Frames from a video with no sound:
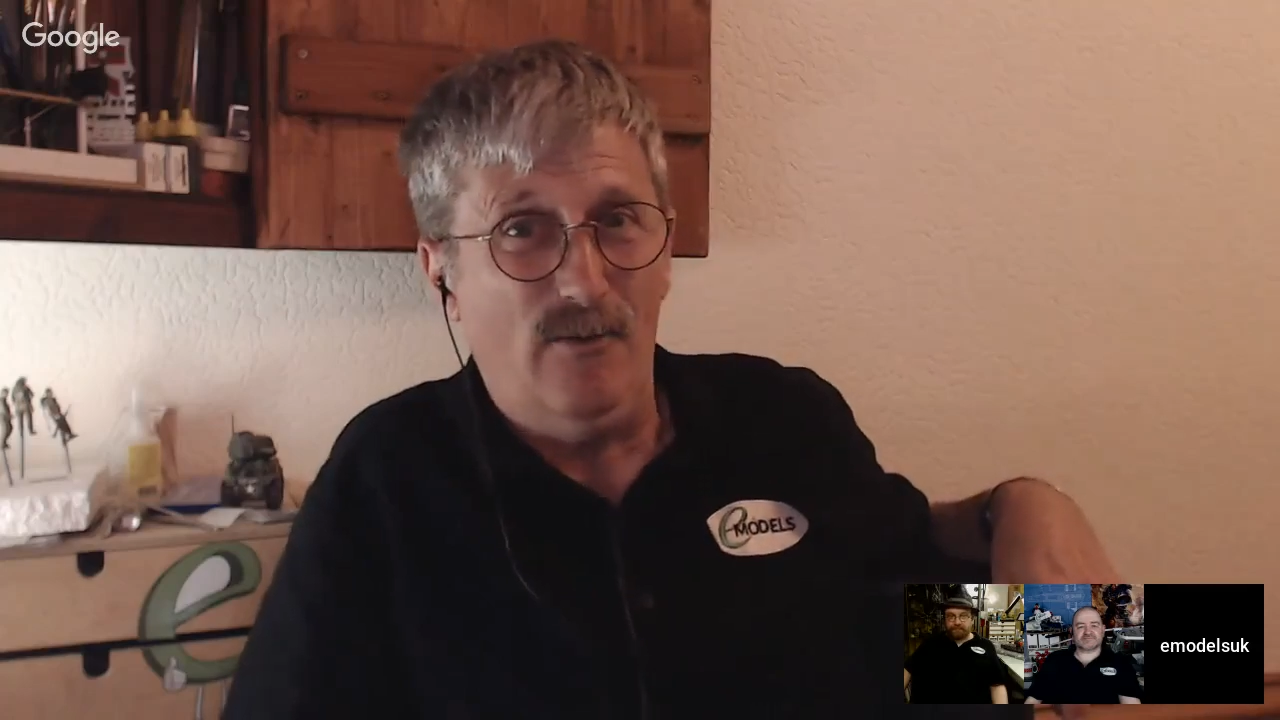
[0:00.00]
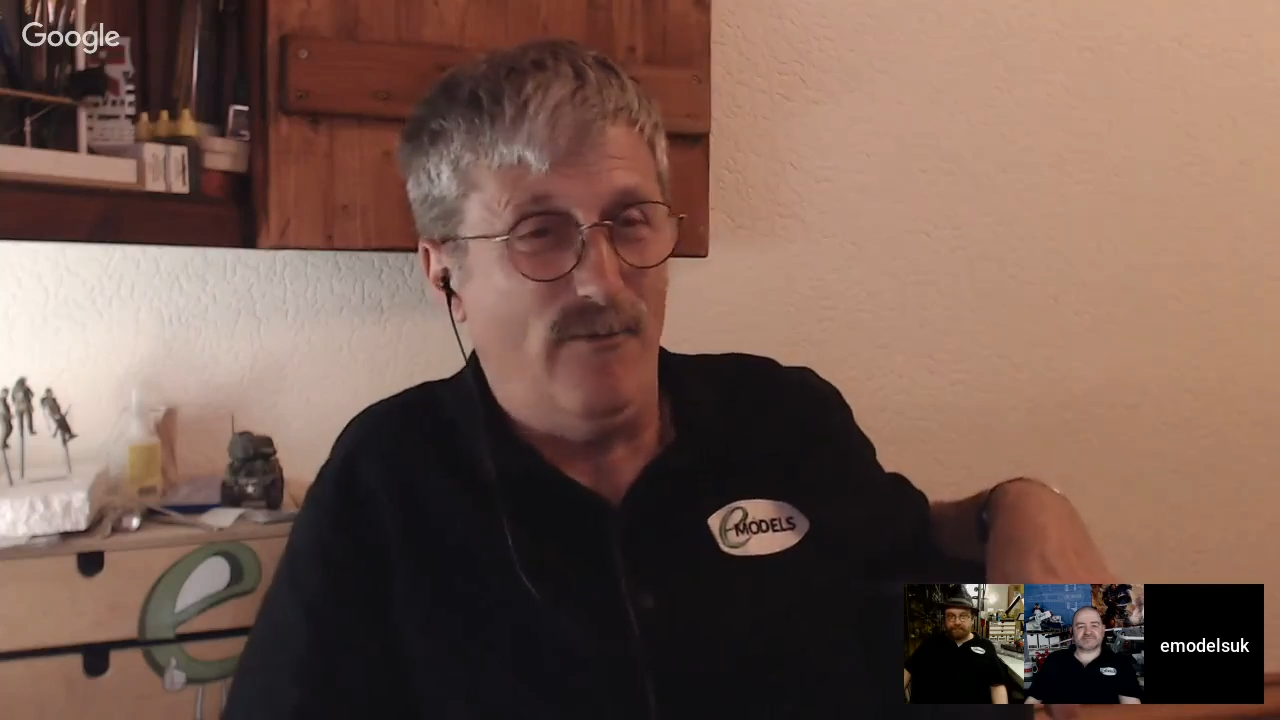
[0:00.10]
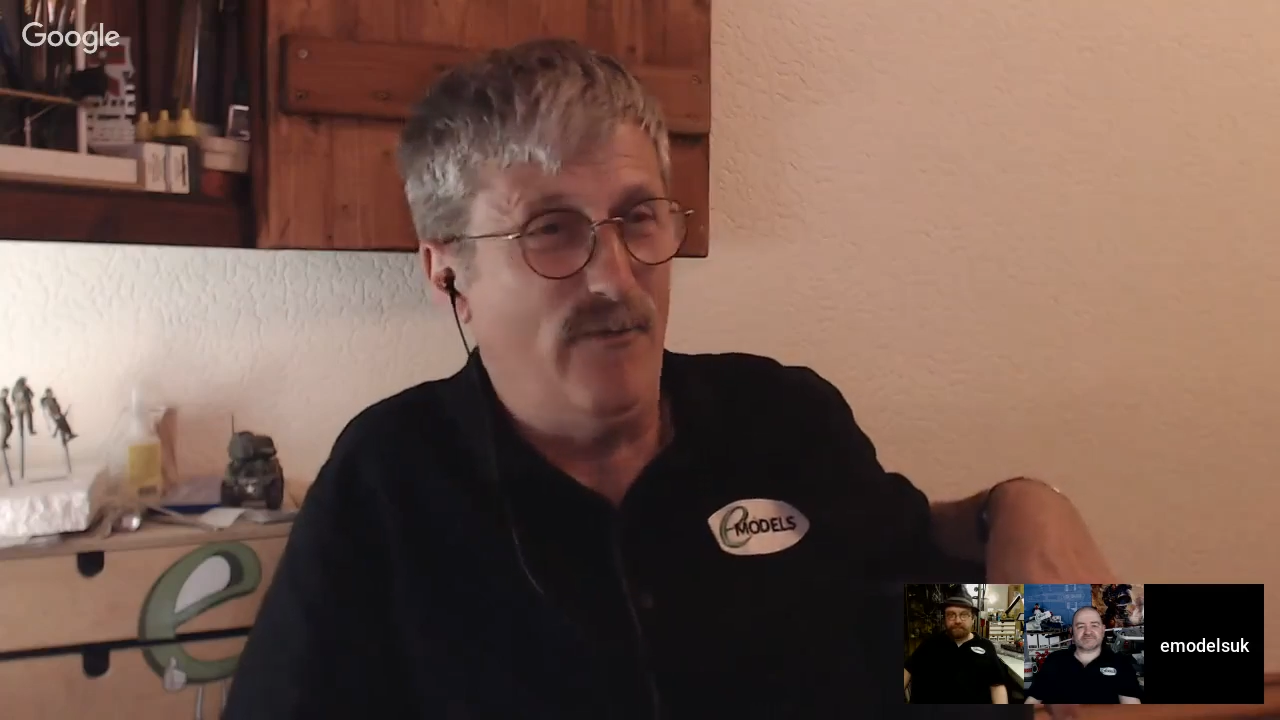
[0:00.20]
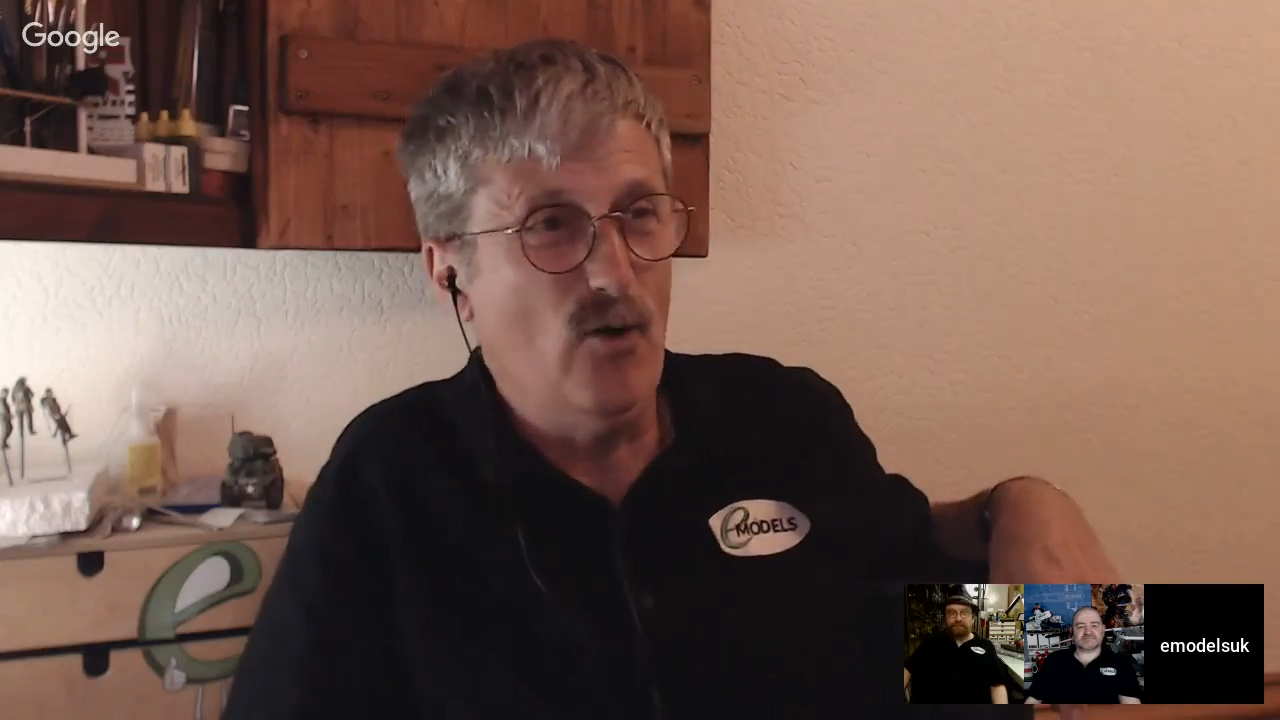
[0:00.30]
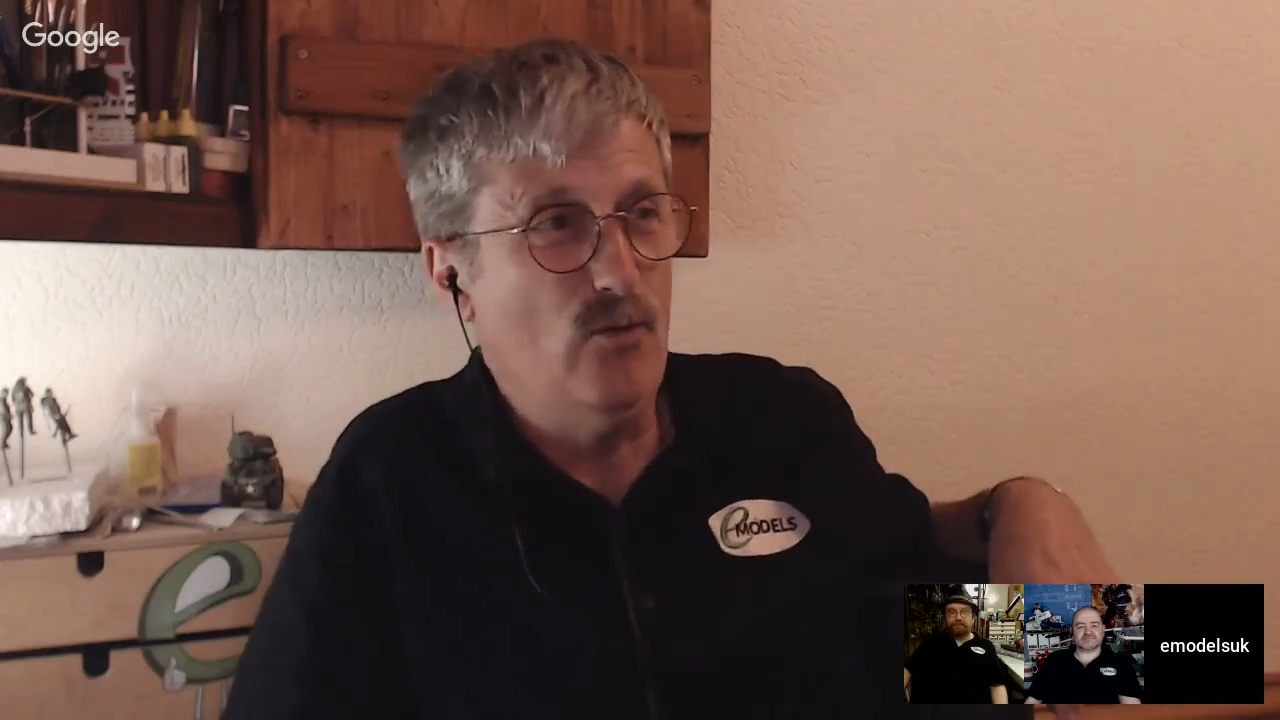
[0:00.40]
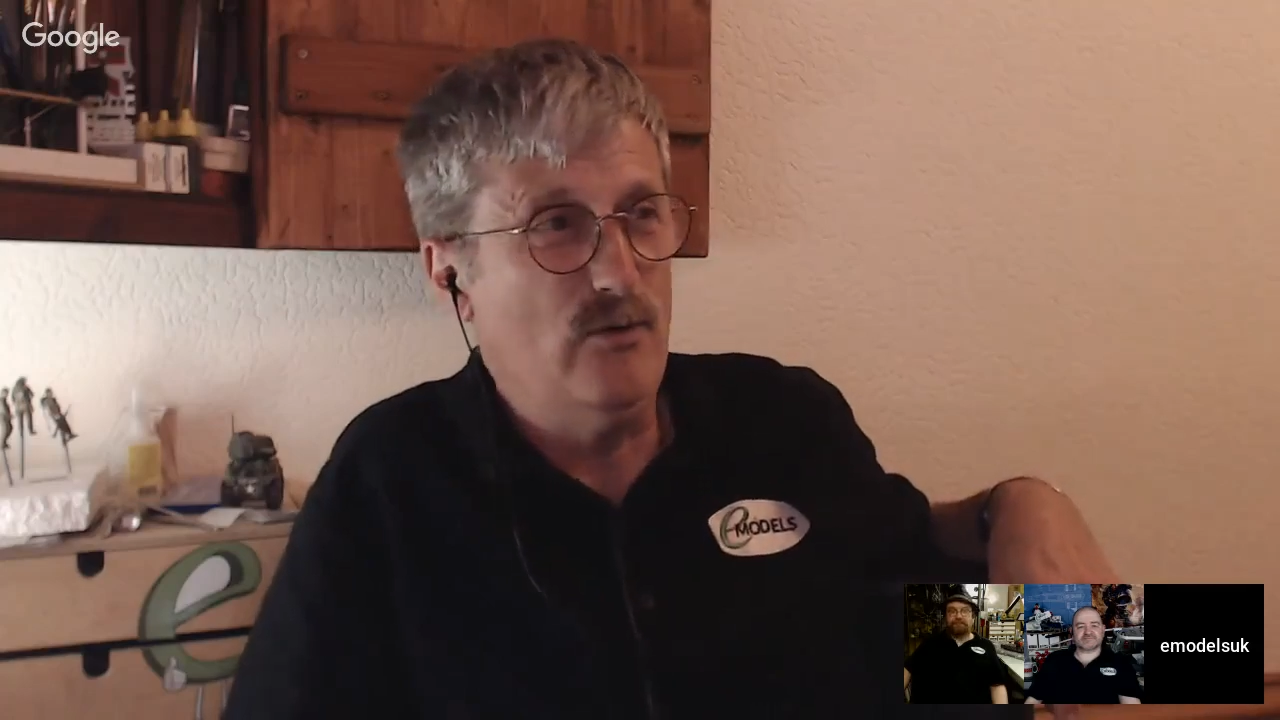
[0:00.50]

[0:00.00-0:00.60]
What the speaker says: Food